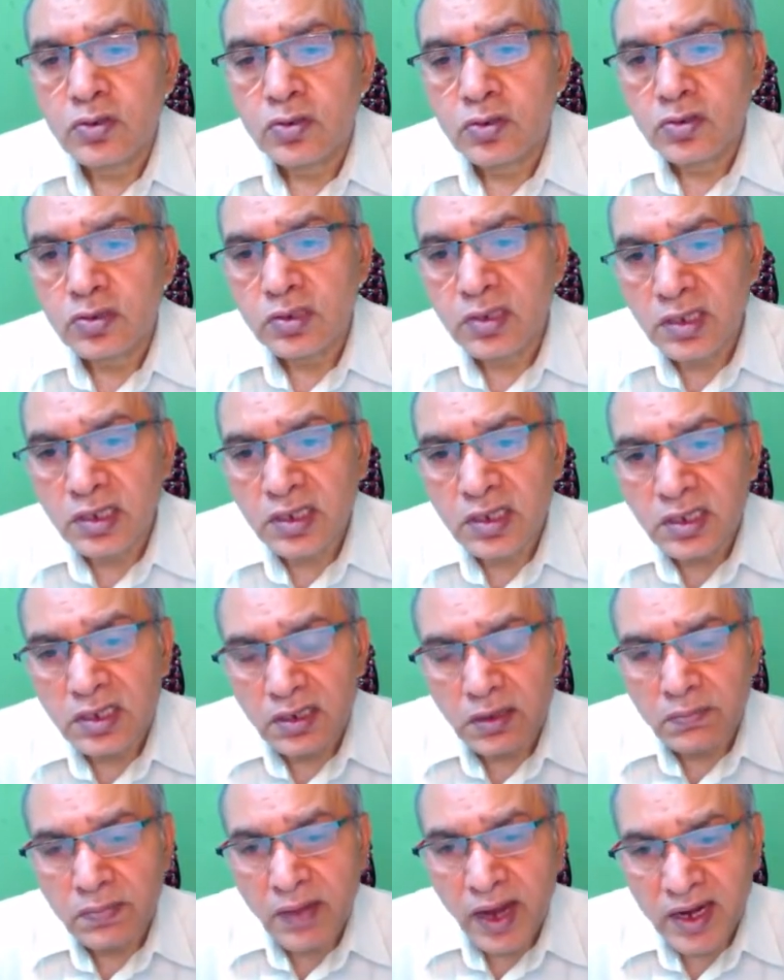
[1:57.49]
the
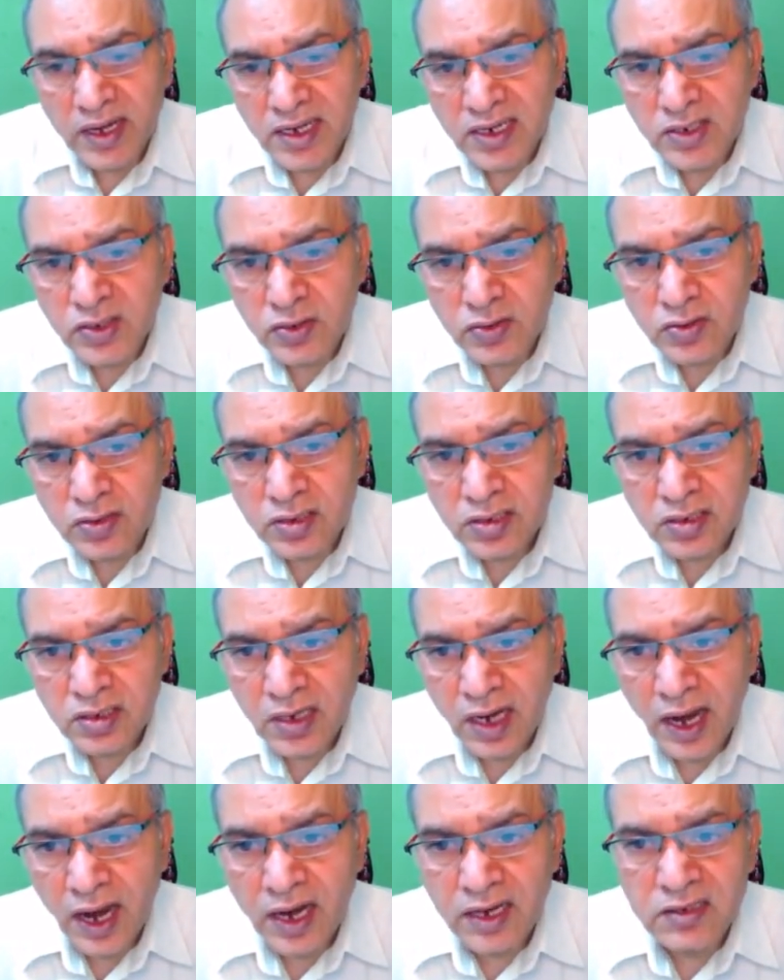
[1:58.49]
magnitude
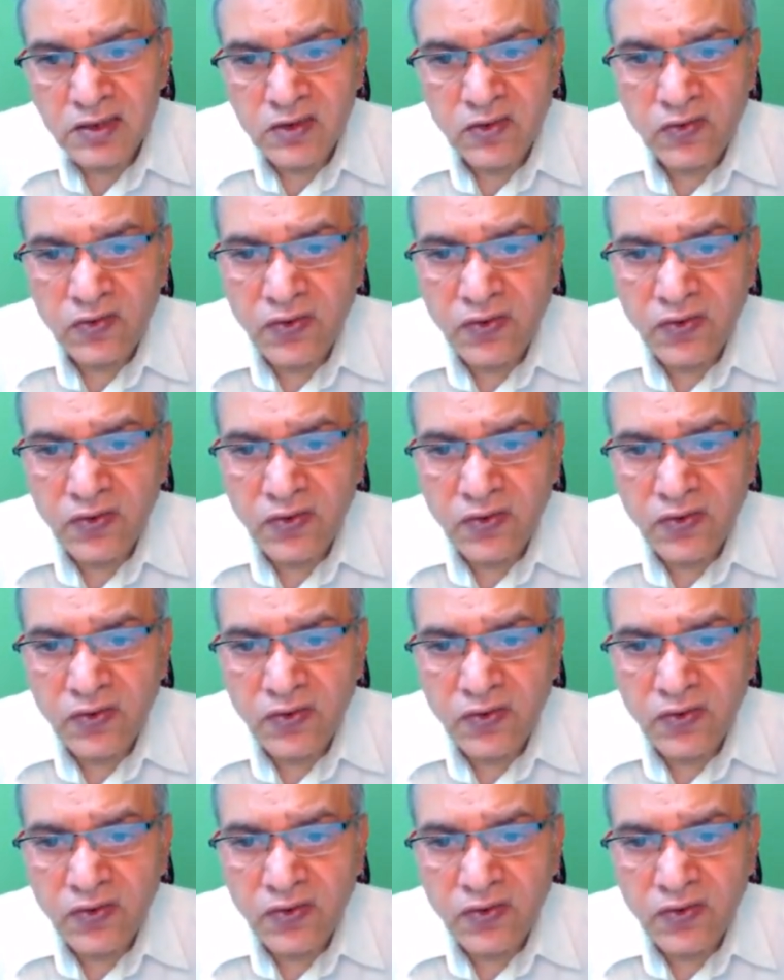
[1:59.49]
and the